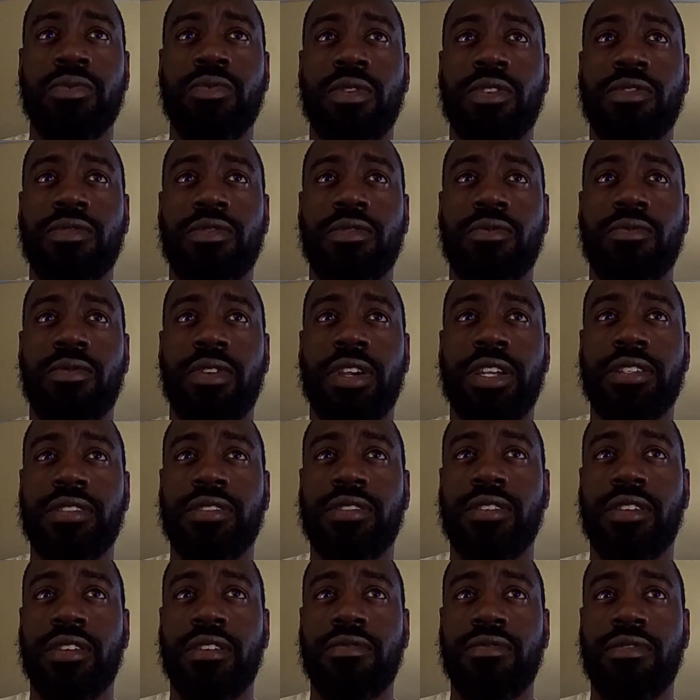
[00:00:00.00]
with the
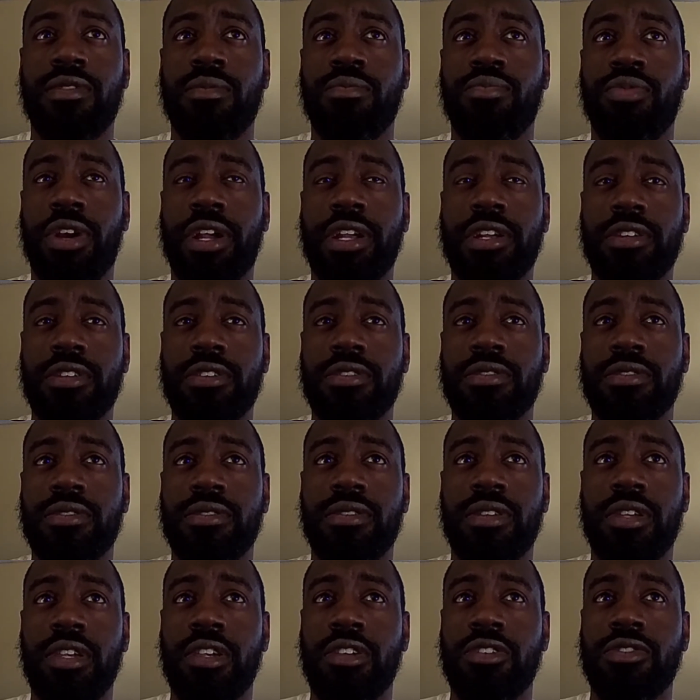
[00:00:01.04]
rest of the
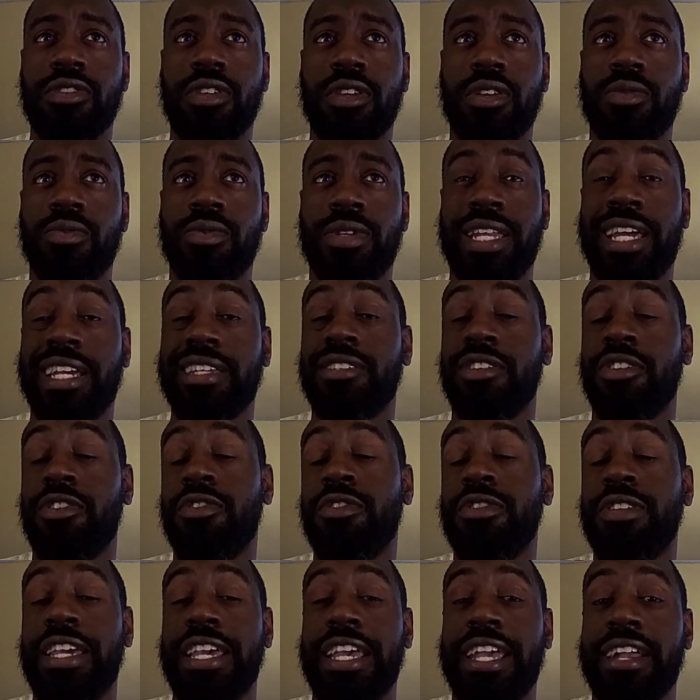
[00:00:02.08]
breakers. So when I
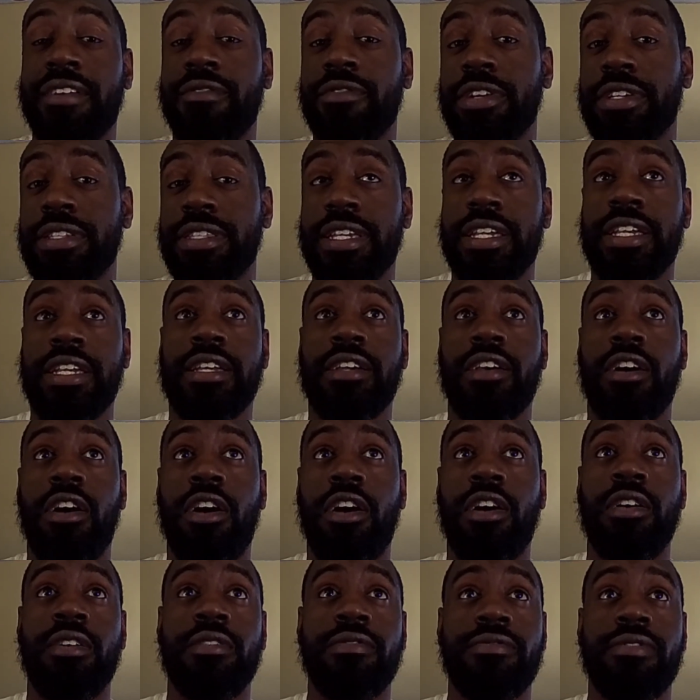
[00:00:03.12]
turned everything
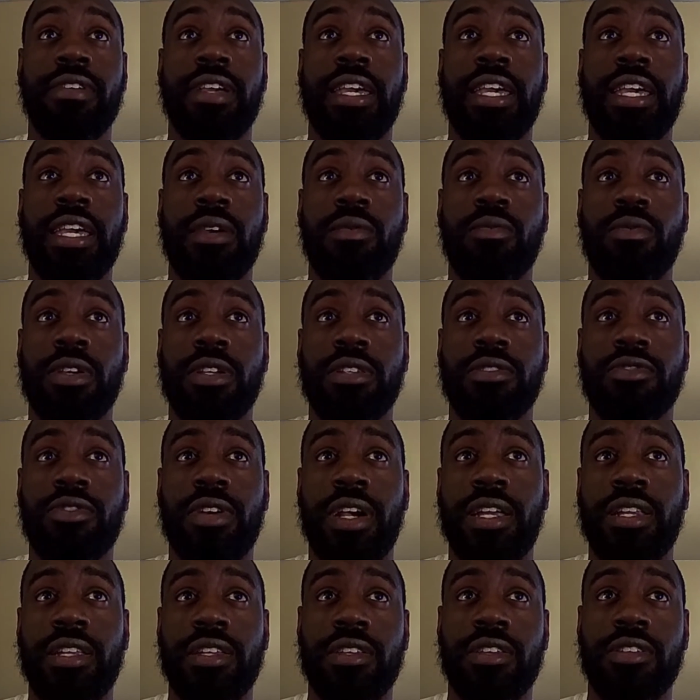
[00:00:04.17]
off and would
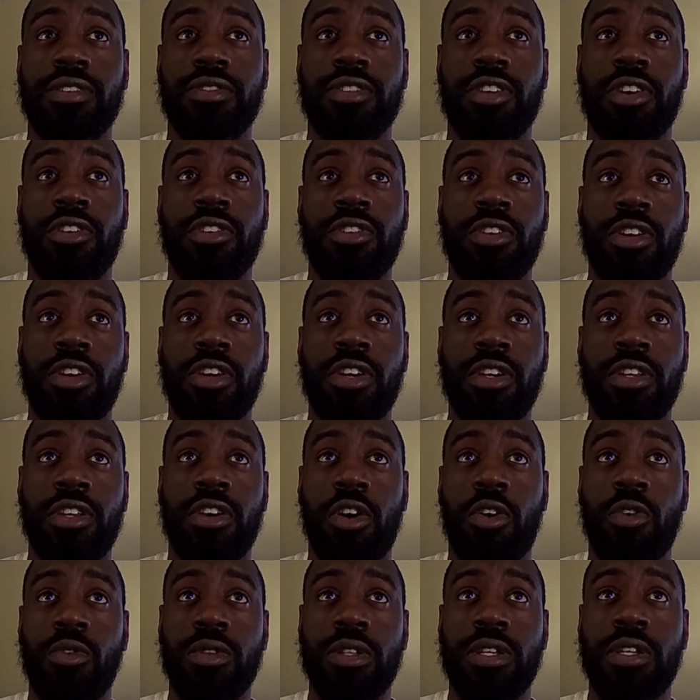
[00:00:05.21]
try to turn on
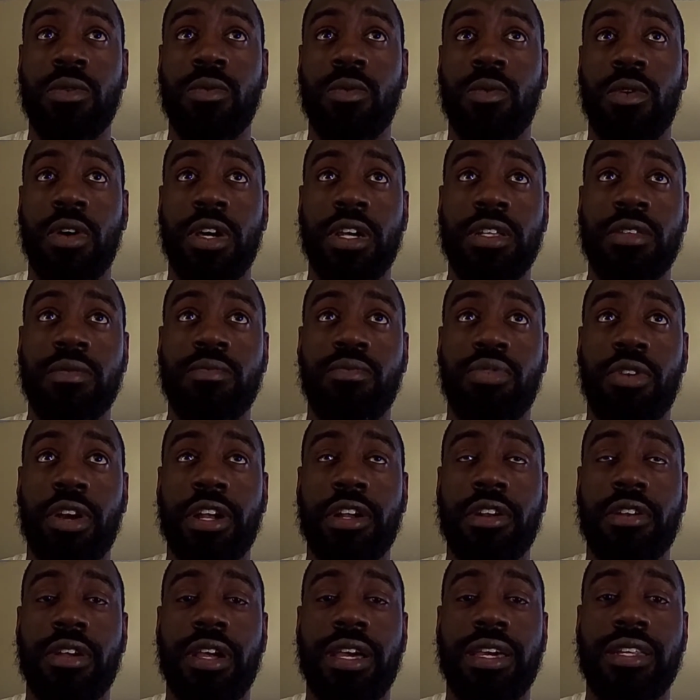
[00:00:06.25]
only one
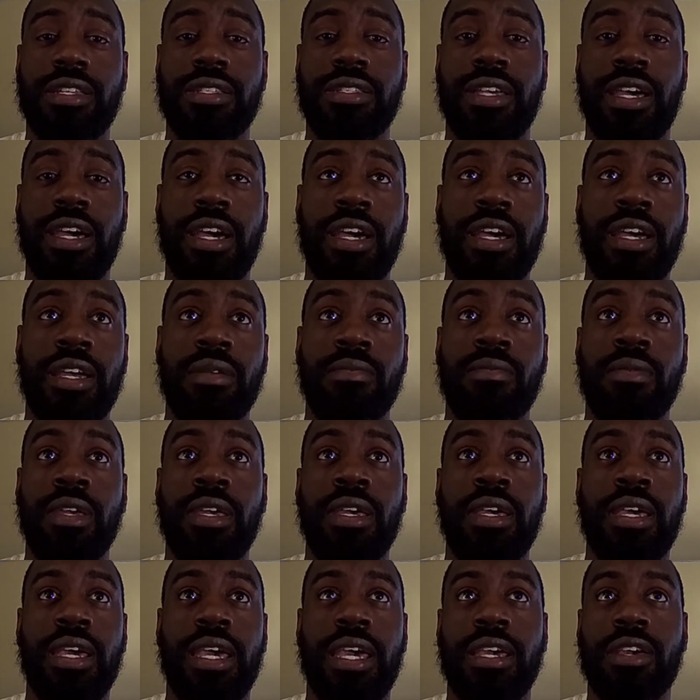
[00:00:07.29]
breaker at a time
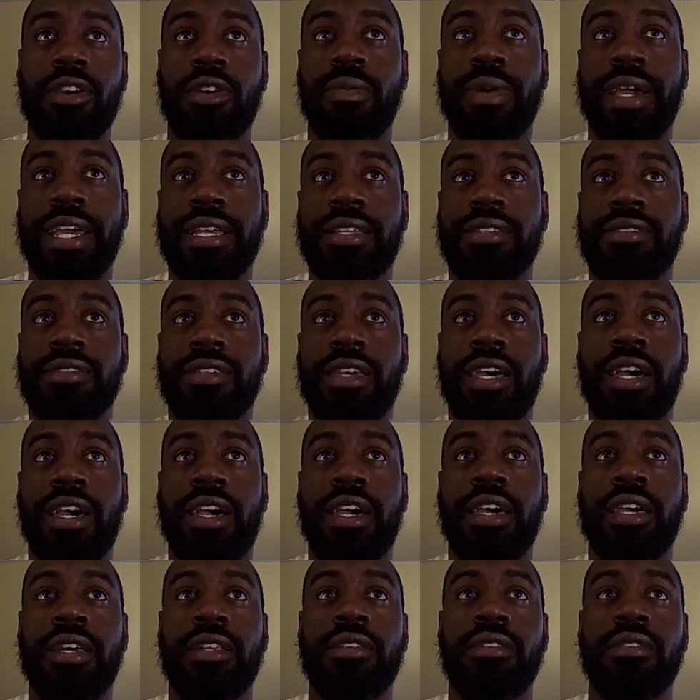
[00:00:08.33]
and go back
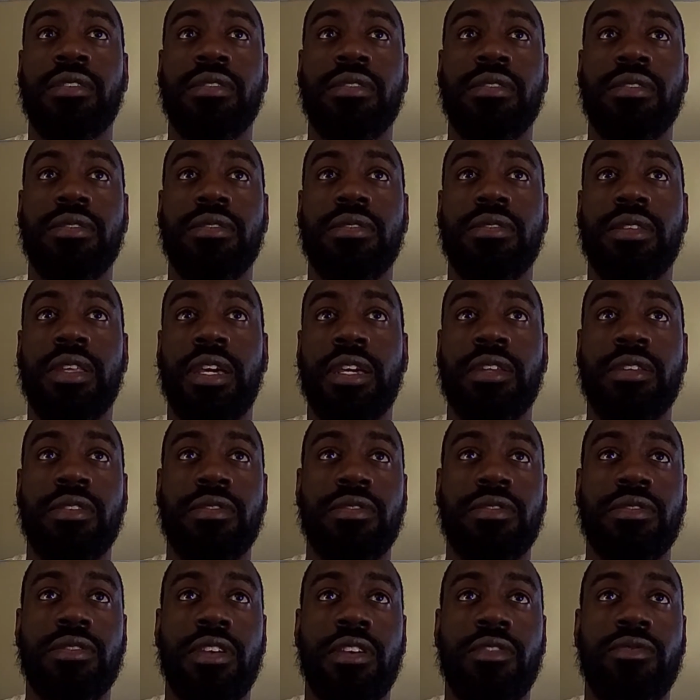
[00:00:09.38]
inside, none of
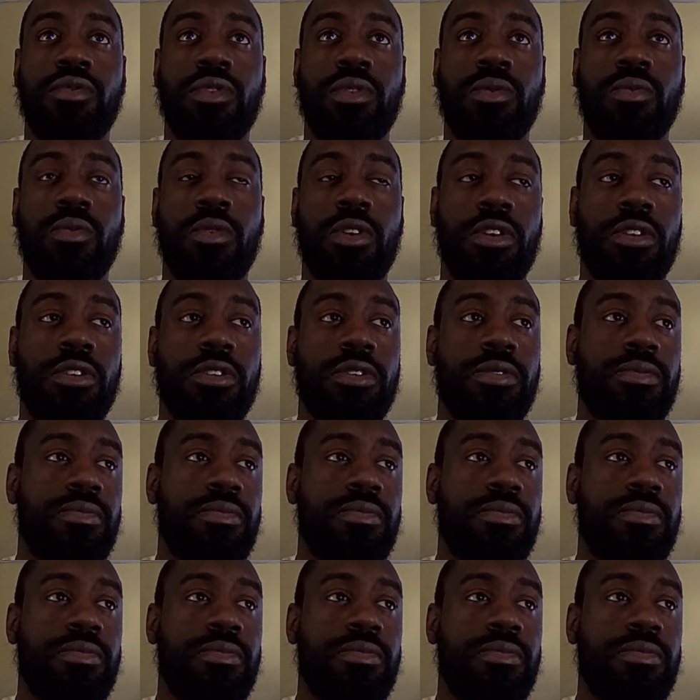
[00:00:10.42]
the stuff would work.